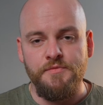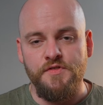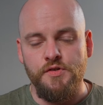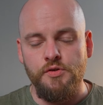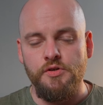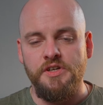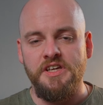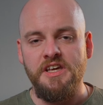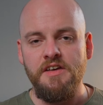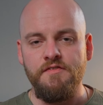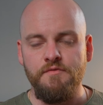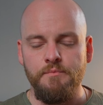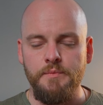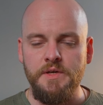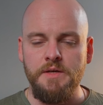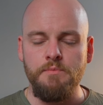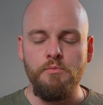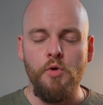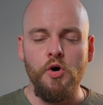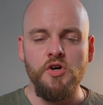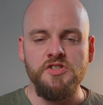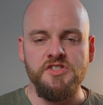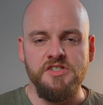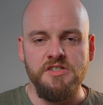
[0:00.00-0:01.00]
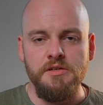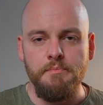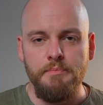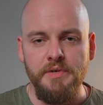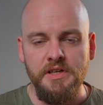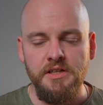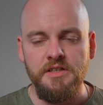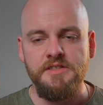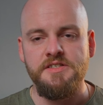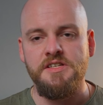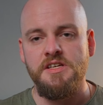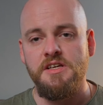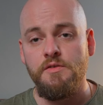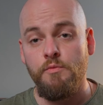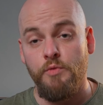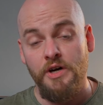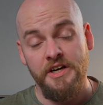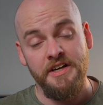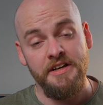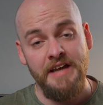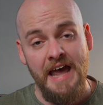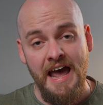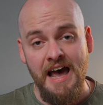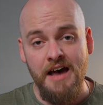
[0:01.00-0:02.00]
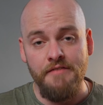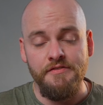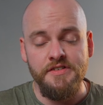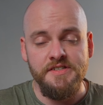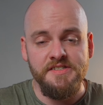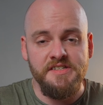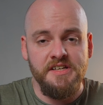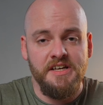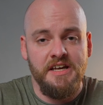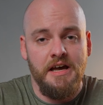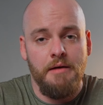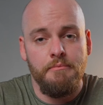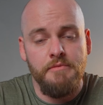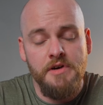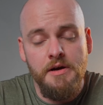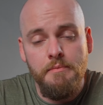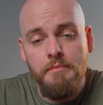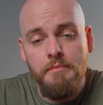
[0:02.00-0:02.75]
to give me more stability when having the camera